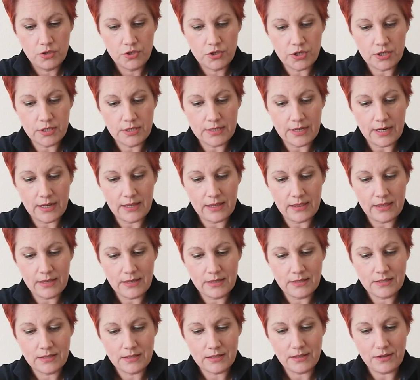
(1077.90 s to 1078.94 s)
just like
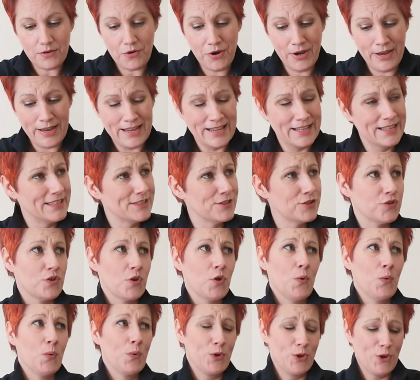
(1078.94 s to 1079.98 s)
this. Oh, it's so
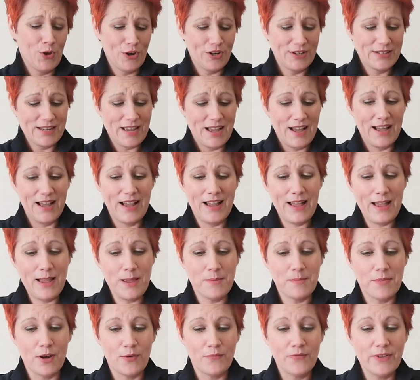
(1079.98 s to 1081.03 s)
cute.
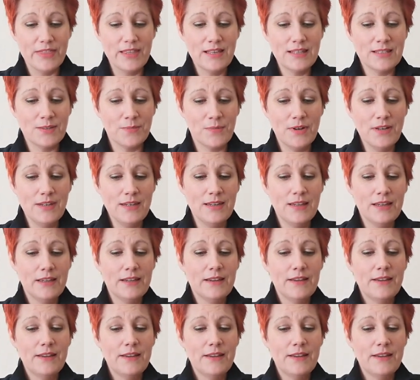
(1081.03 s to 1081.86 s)
I'm loving this one.